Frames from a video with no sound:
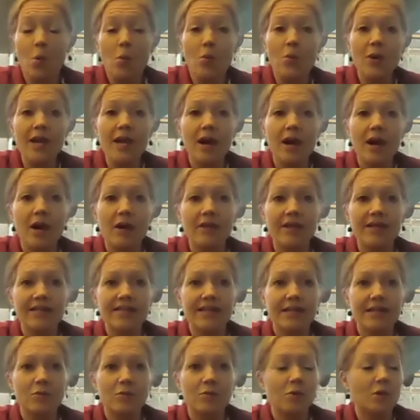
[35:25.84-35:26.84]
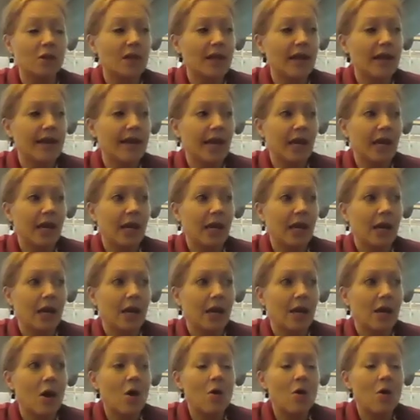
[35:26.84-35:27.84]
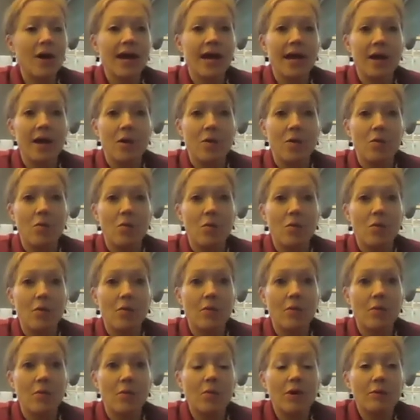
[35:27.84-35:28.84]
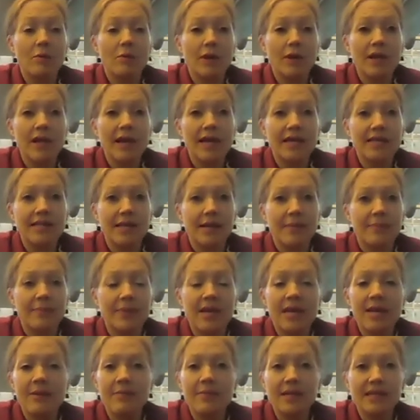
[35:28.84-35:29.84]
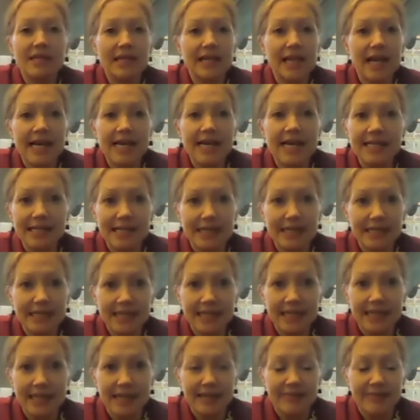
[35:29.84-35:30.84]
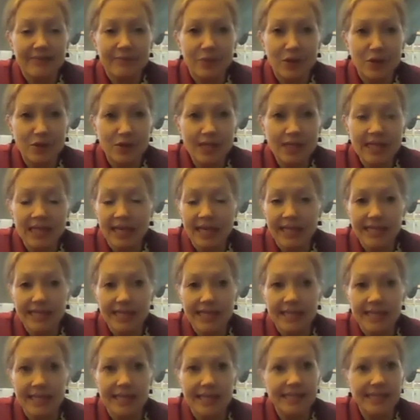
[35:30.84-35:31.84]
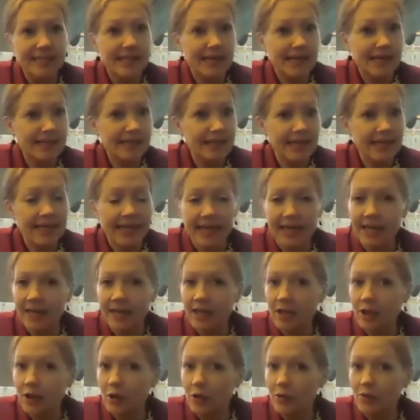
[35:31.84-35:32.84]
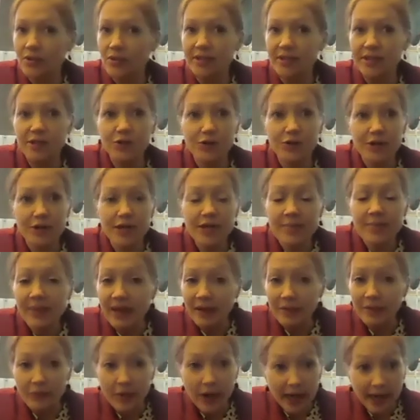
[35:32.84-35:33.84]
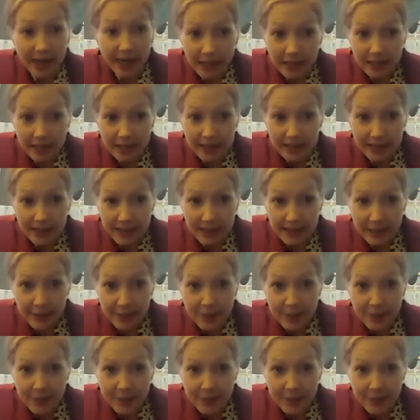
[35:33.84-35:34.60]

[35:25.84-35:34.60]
we all of a sudden were like, okay, we realized that Pima's licensing, music licensing doesn't include streaming rights.